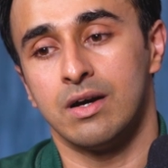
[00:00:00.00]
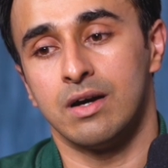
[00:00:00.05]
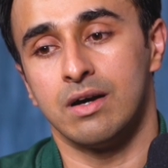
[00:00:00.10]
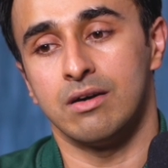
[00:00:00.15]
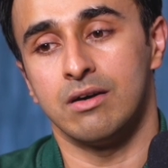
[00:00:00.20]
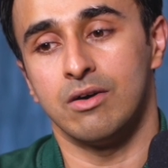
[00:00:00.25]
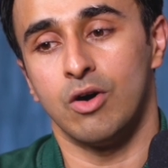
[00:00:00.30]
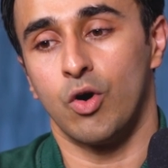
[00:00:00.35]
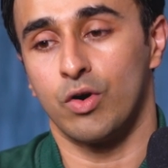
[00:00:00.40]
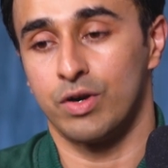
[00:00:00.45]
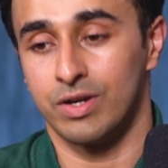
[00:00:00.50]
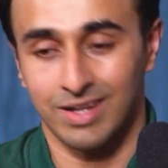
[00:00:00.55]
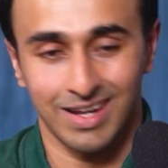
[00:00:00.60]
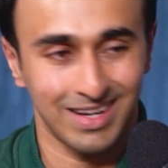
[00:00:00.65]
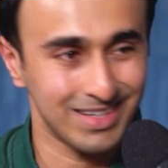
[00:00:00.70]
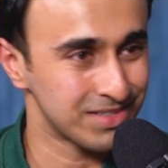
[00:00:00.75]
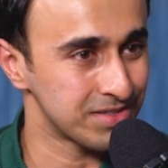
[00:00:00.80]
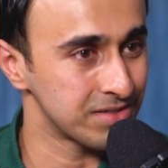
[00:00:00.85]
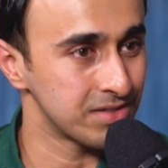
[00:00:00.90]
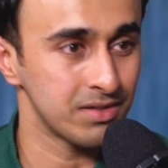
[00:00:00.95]
or
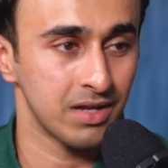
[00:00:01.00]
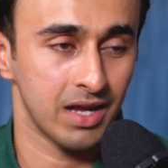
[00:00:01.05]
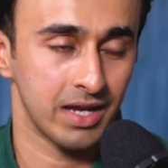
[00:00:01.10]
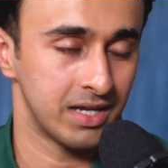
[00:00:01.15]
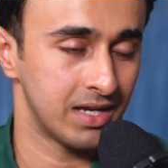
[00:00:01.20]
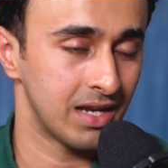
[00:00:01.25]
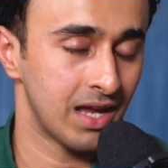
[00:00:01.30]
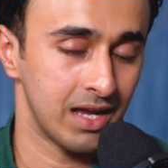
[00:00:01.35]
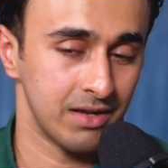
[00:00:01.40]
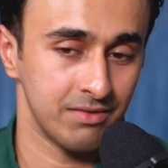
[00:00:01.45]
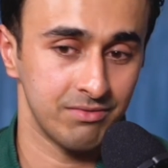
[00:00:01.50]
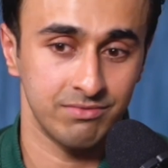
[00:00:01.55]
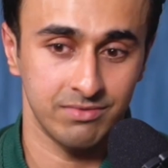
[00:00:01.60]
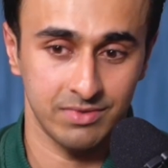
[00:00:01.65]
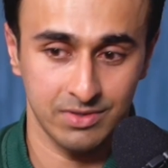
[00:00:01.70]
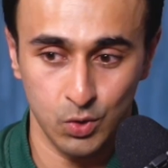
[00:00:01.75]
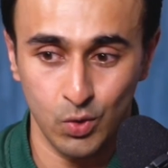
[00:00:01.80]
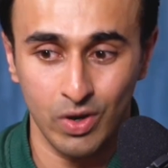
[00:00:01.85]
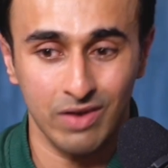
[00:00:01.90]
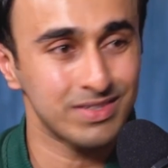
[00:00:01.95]
direction. I
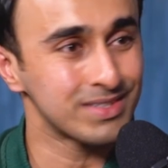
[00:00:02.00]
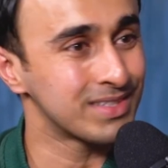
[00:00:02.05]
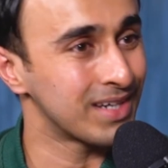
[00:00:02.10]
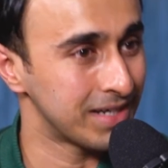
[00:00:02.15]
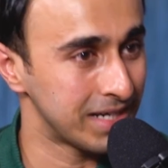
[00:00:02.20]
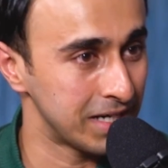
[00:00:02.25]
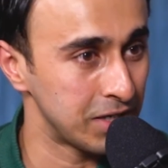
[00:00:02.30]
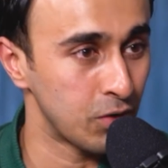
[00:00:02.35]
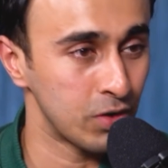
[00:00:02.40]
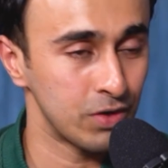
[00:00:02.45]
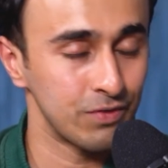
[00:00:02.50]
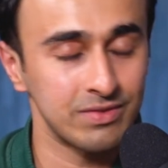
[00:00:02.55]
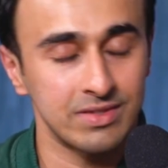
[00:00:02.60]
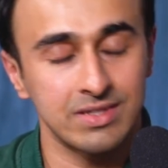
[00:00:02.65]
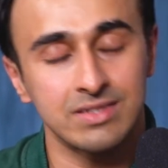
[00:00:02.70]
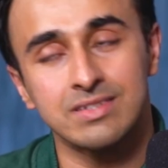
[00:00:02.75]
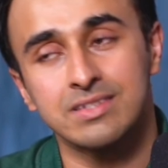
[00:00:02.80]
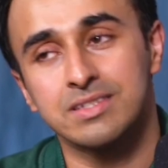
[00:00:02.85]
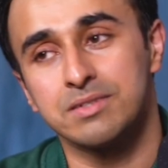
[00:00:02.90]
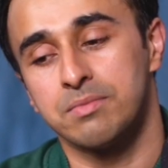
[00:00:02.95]
though I've studied all of
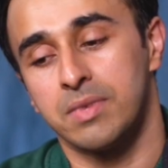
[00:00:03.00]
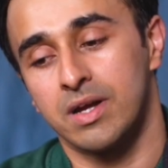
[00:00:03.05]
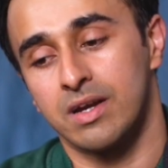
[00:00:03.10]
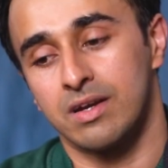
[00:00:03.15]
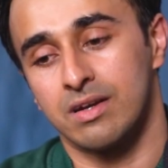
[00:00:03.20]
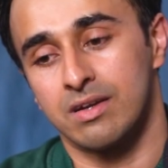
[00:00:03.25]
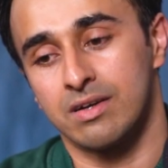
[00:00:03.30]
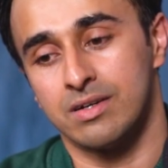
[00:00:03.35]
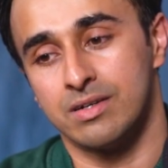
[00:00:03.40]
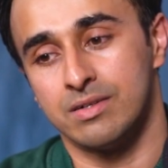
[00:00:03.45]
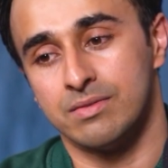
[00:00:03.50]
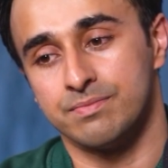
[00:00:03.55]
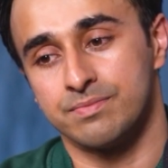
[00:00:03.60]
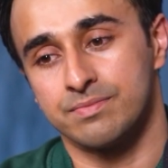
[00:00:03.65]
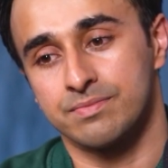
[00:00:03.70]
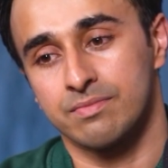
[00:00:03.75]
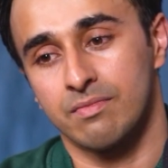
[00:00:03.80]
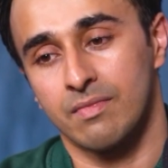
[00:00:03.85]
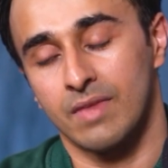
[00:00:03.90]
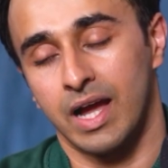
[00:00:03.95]
this, but
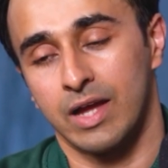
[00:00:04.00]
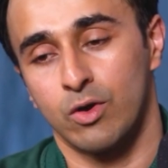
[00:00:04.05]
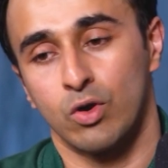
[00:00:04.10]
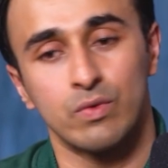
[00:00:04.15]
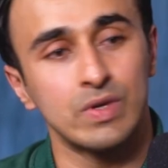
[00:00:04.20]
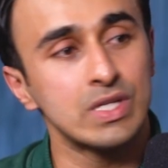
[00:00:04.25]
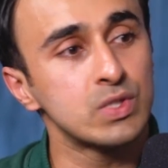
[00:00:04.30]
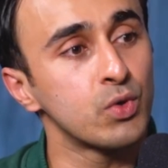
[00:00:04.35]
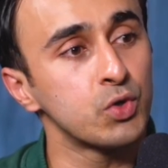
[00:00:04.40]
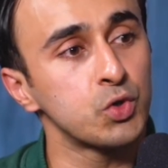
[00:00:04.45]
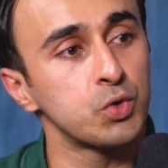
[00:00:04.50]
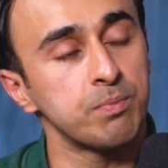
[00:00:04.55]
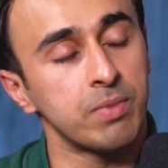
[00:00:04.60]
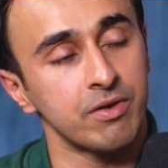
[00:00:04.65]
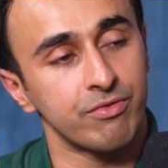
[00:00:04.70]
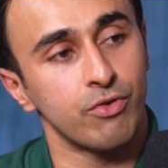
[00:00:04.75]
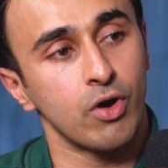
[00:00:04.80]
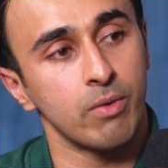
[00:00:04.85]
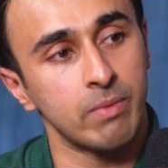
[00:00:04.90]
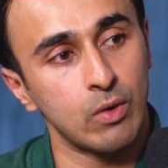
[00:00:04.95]
I always want to
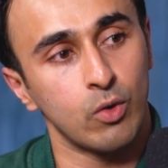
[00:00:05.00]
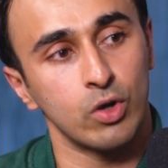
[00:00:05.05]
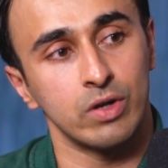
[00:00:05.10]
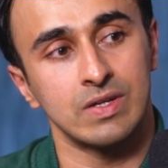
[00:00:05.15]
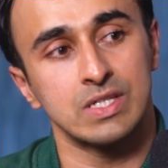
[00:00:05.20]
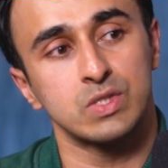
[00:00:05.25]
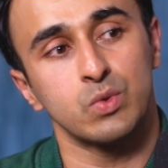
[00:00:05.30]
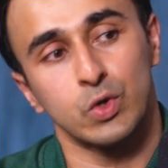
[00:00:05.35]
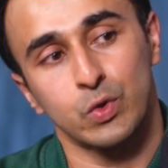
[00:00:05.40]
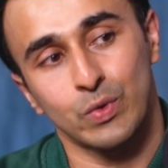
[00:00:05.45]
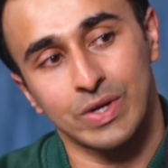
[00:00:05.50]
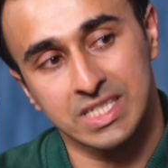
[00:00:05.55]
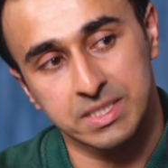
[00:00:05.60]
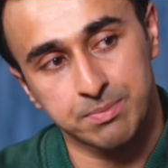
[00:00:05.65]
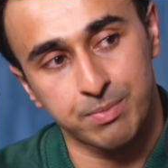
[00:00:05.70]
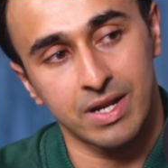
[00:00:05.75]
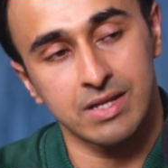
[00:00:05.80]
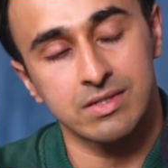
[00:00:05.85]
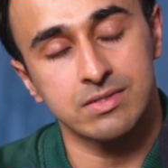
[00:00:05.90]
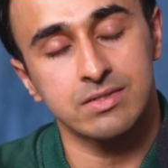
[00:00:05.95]
perform. I always want to
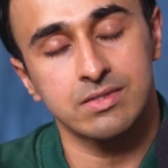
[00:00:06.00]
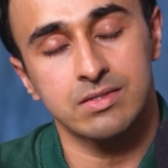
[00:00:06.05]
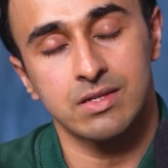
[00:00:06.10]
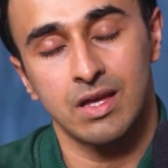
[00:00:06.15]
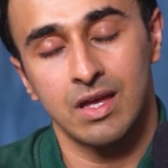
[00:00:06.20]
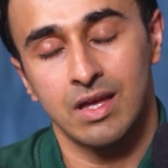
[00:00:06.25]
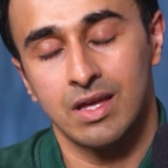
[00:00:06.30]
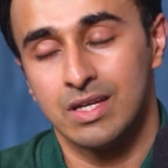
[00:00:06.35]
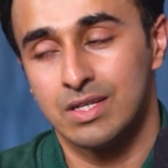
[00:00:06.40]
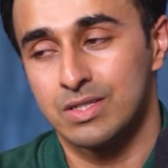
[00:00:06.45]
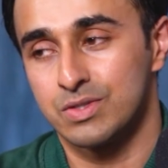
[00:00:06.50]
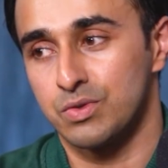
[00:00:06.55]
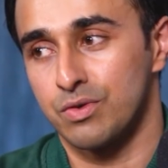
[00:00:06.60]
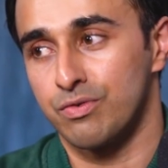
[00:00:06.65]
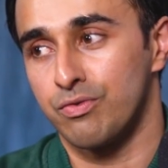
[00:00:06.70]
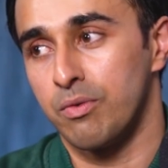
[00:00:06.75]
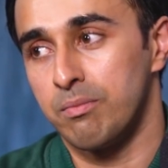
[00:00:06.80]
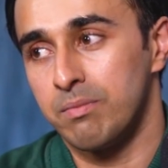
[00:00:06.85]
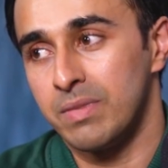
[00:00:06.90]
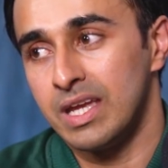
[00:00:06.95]
express. So
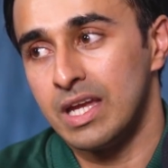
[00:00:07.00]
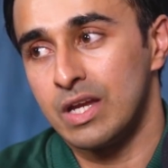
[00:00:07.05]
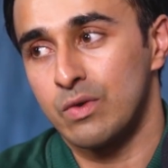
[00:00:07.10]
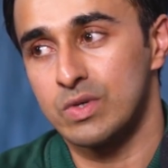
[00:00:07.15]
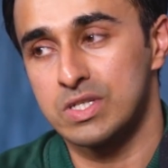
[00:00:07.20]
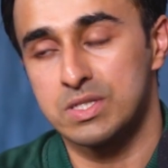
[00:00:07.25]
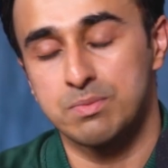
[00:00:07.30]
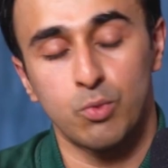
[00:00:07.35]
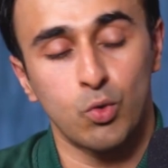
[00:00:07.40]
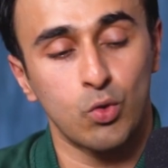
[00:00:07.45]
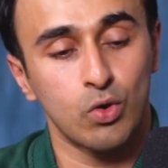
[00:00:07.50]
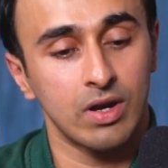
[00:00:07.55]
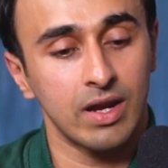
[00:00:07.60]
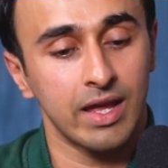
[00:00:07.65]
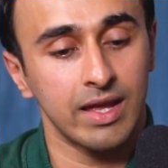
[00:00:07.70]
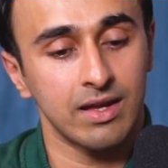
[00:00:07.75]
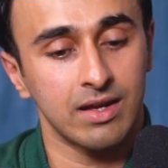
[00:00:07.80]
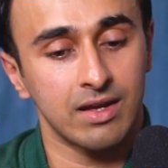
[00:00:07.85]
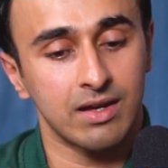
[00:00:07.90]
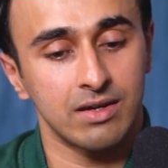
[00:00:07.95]
for me, it was more
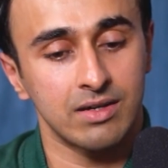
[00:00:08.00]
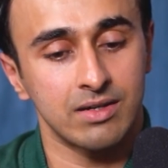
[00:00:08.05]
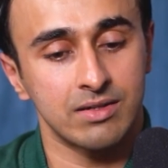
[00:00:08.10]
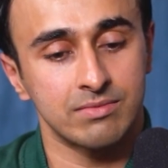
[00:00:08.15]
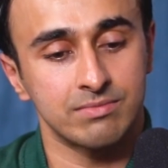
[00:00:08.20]
like